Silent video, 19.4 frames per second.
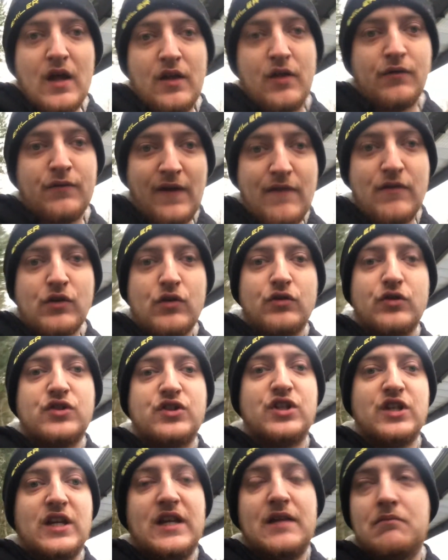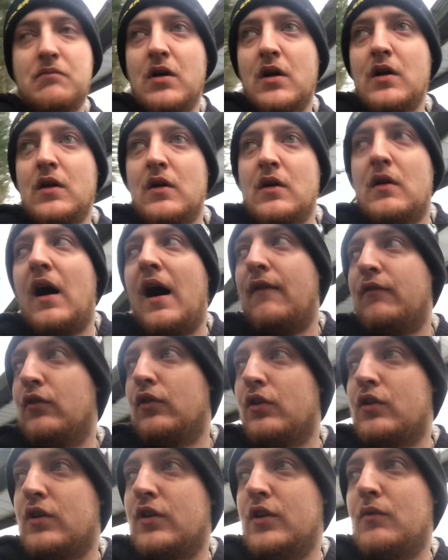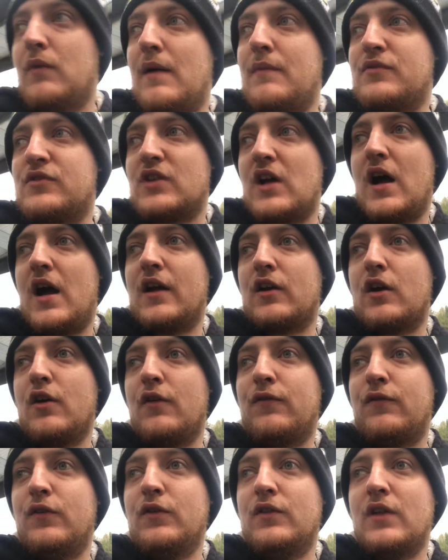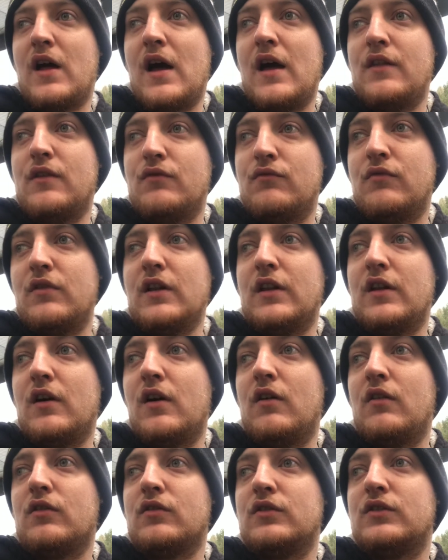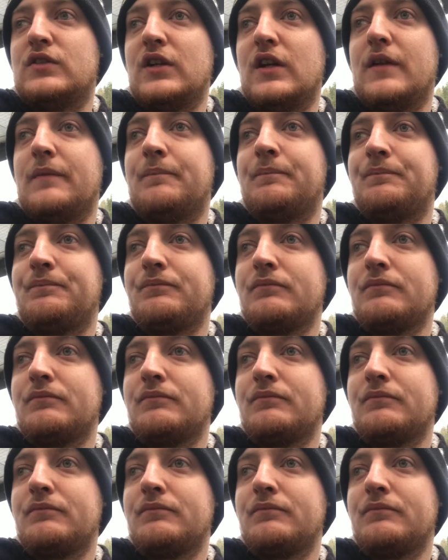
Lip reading: A very good team. Have a look on the website and go through there. They really are a good team.